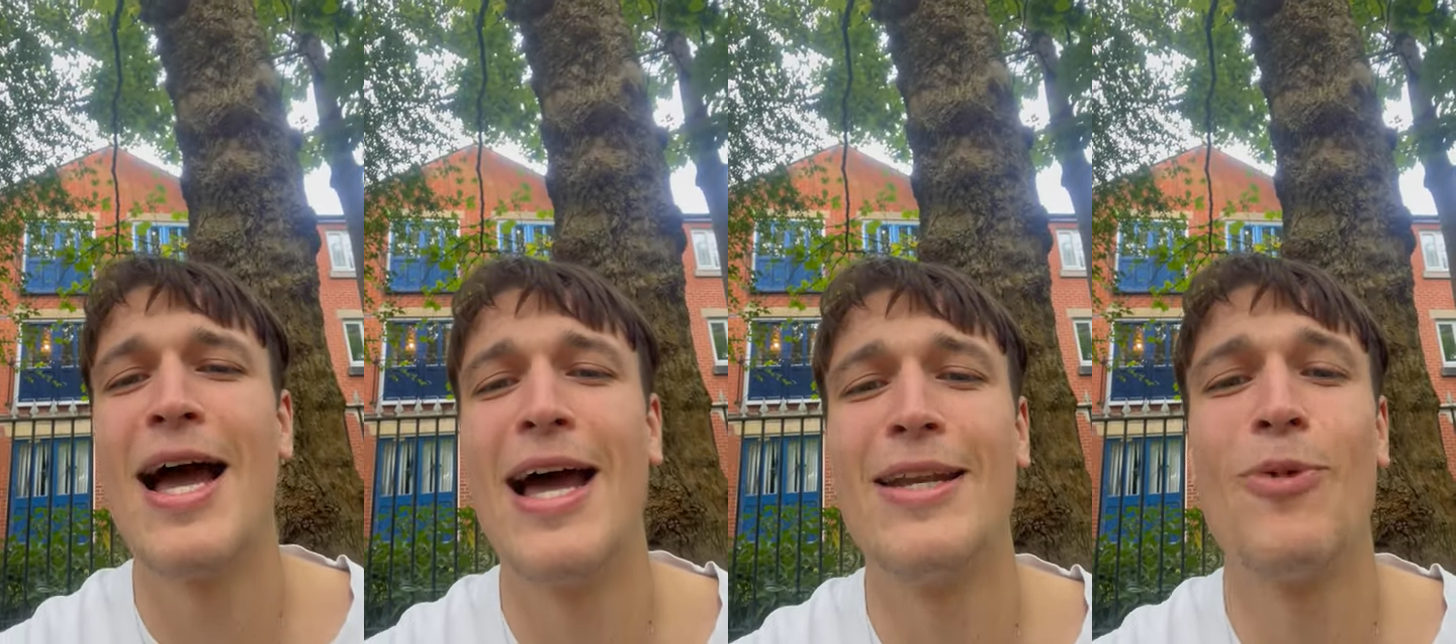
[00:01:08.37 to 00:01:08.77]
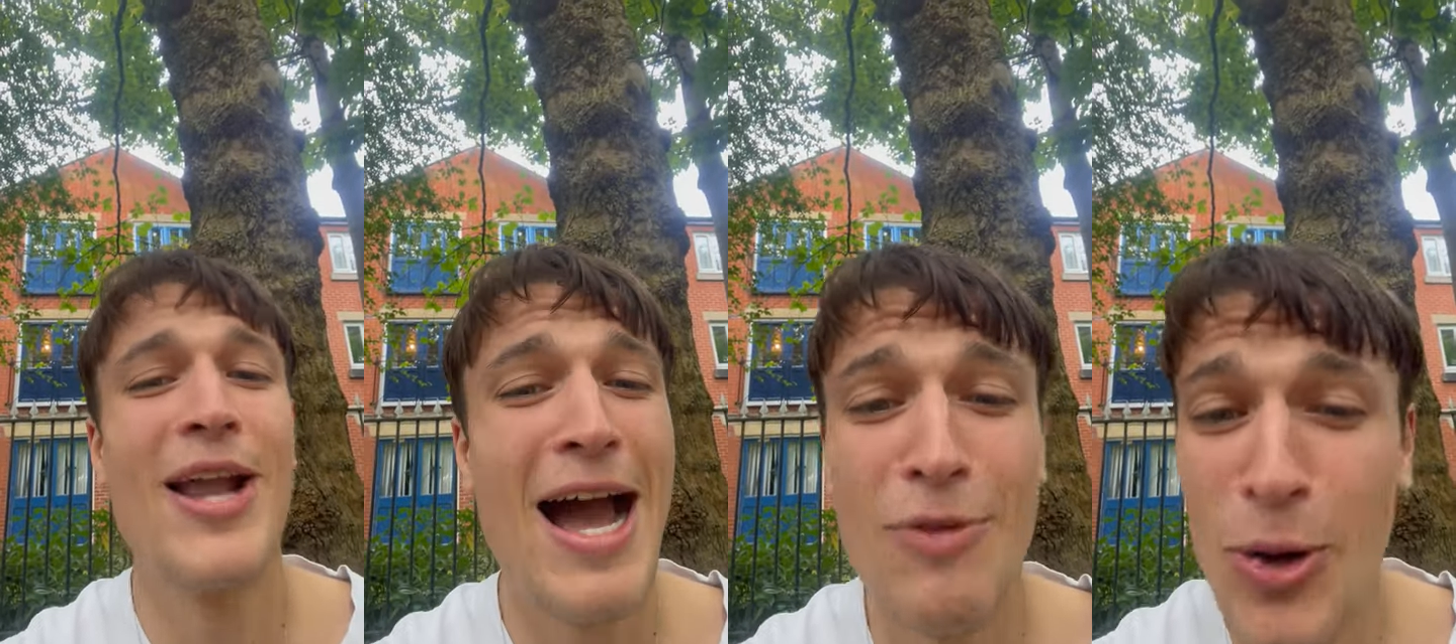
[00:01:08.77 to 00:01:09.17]
And when
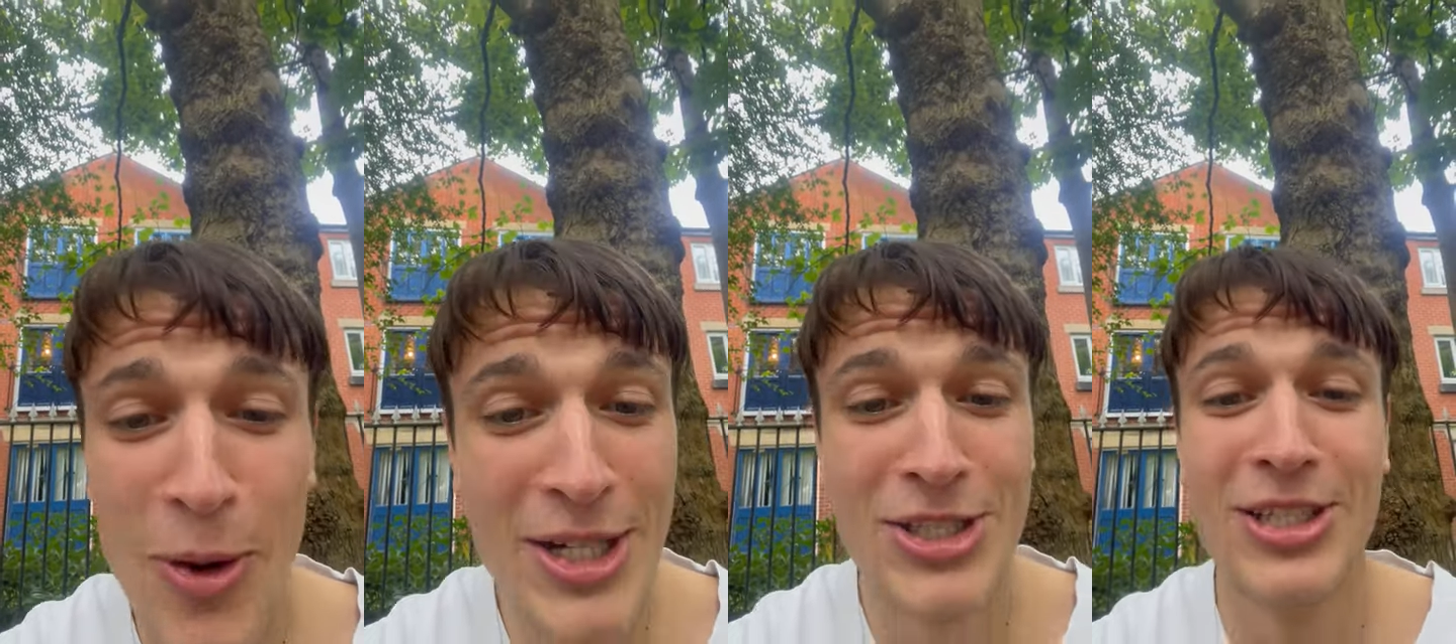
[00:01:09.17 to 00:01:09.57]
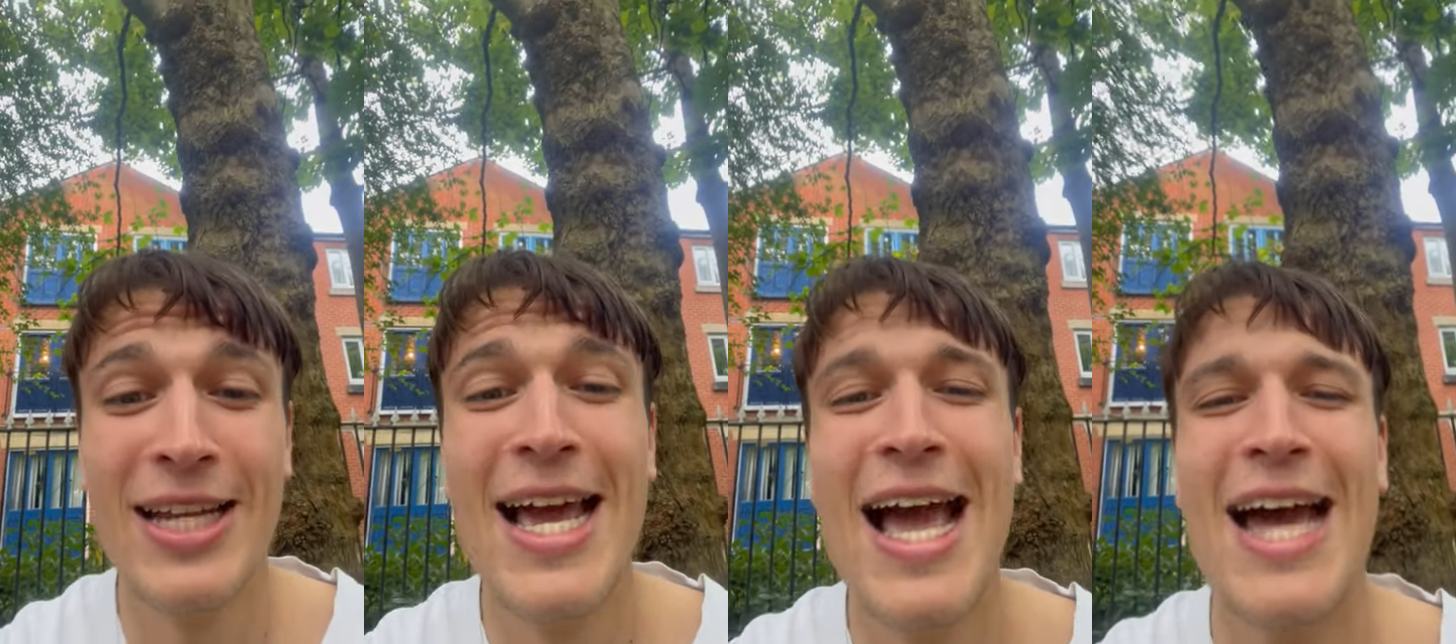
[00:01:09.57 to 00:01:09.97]
I have a
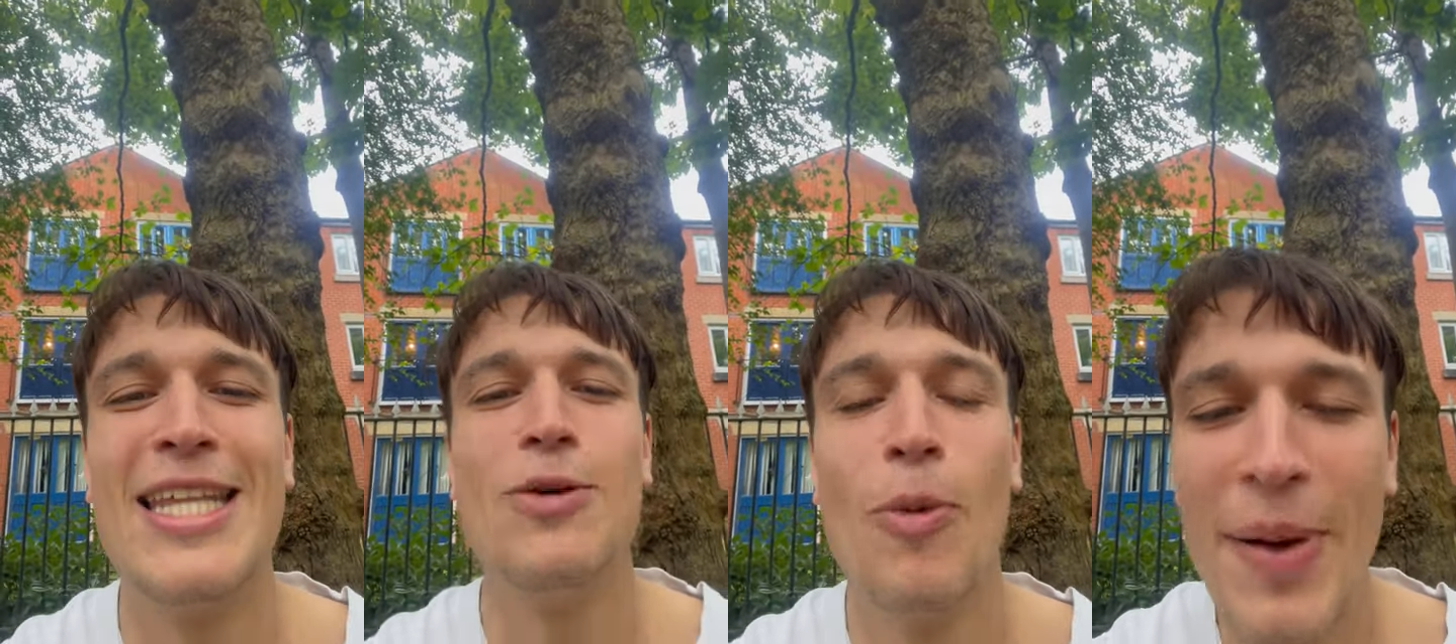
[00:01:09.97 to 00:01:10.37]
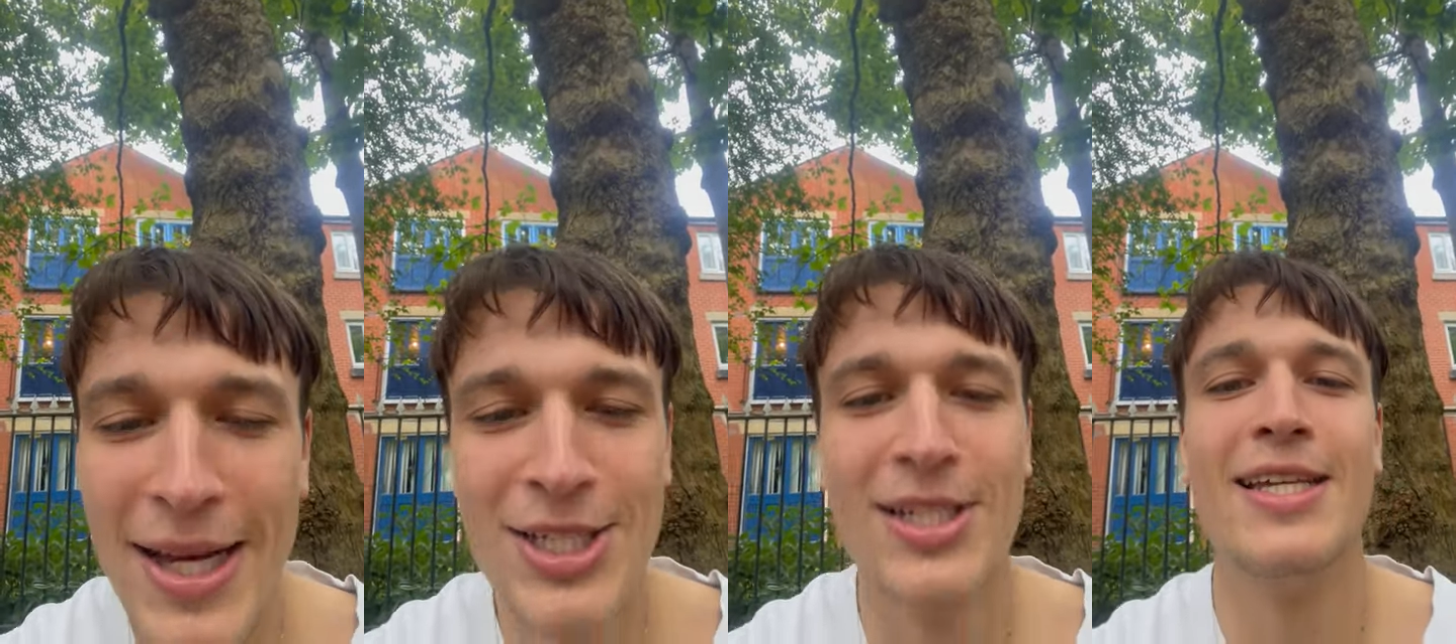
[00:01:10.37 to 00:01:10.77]
question, and he will
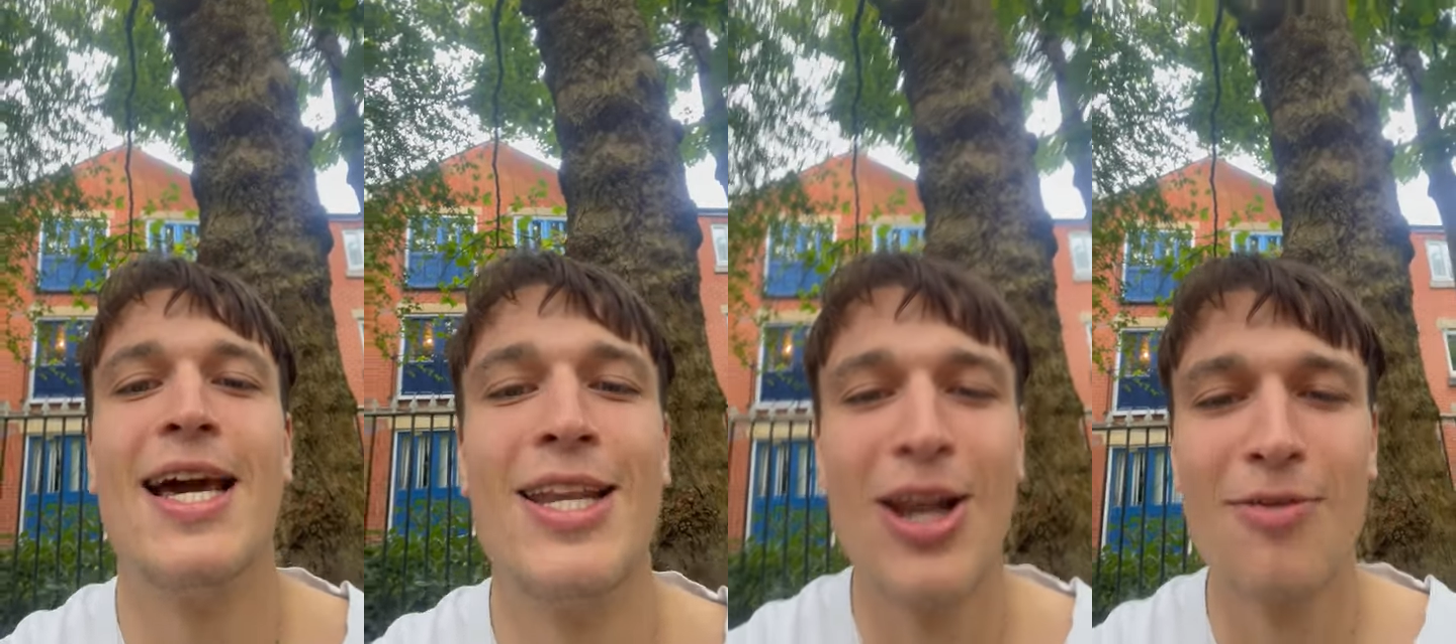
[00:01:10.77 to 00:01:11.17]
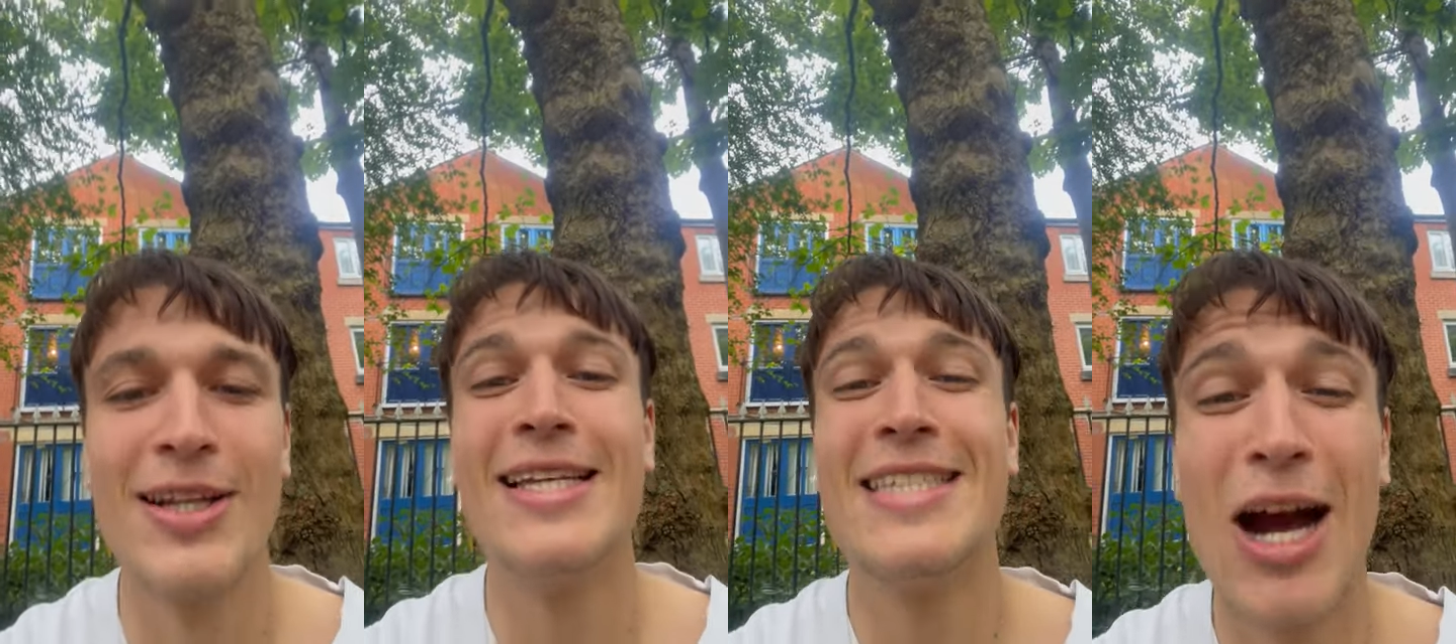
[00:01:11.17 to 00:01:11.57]
patiently and
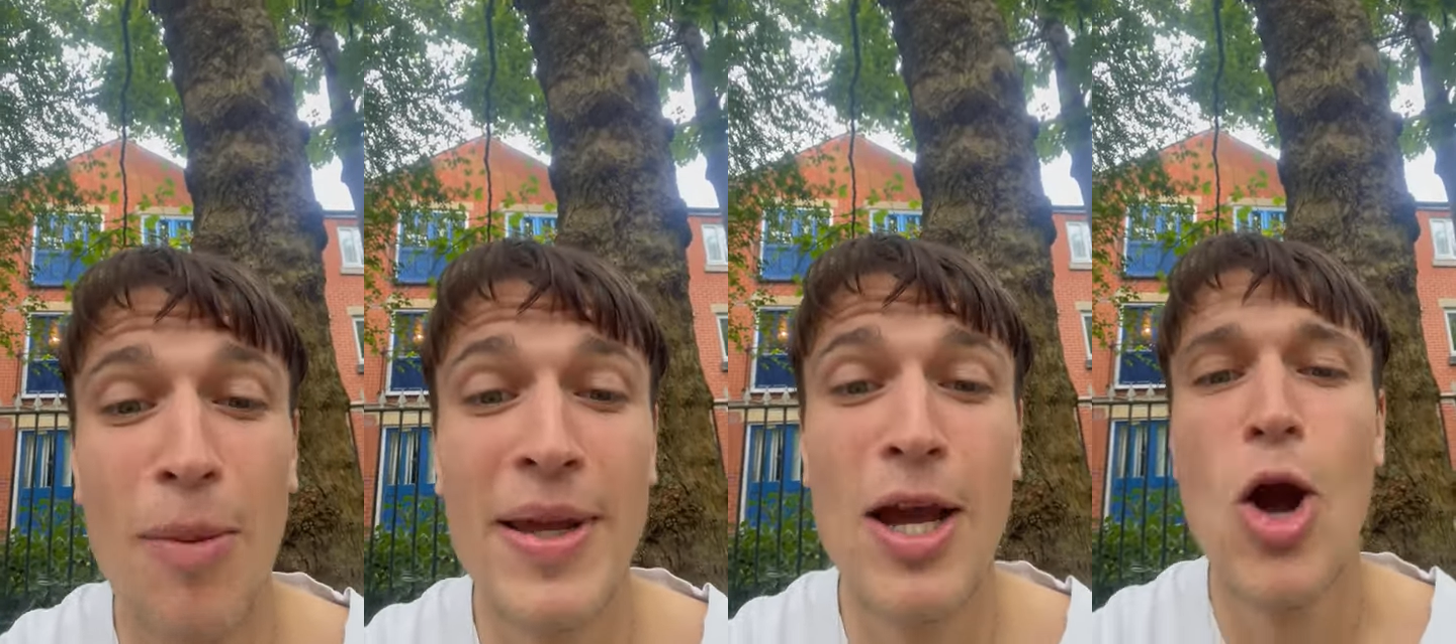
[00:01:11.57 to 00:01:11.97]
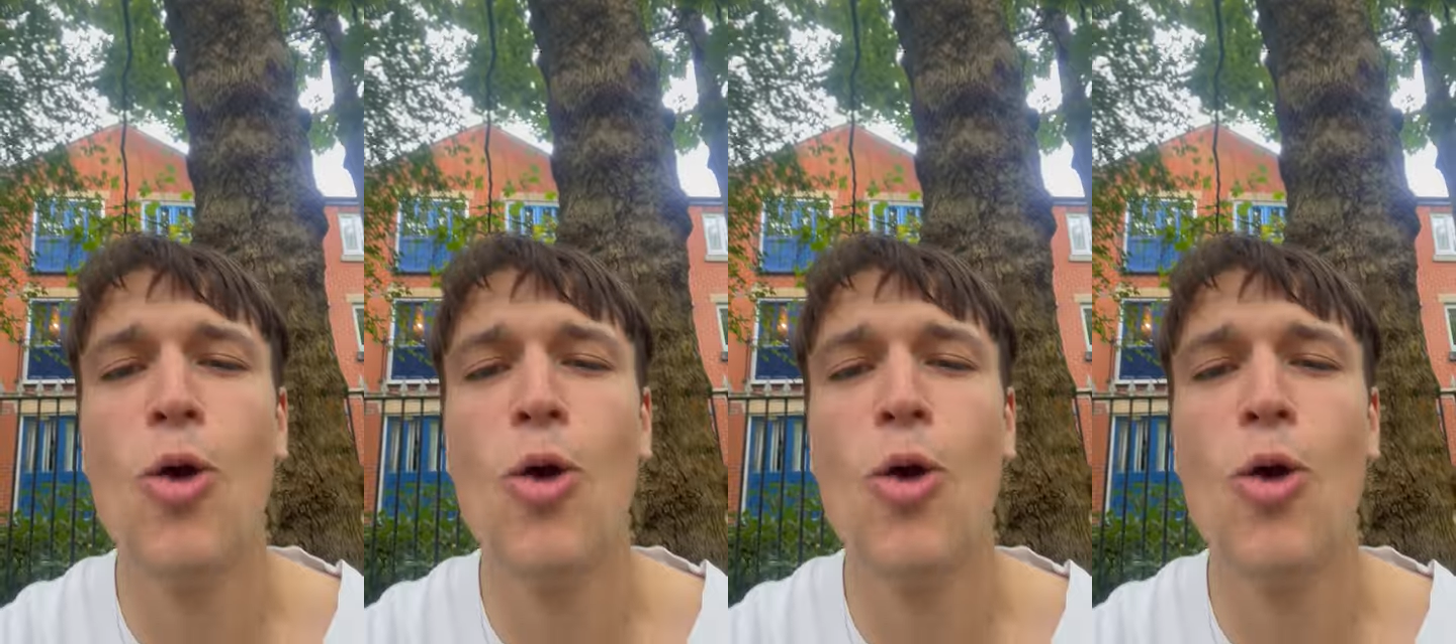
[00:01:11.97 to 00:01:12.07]
lovingly tell me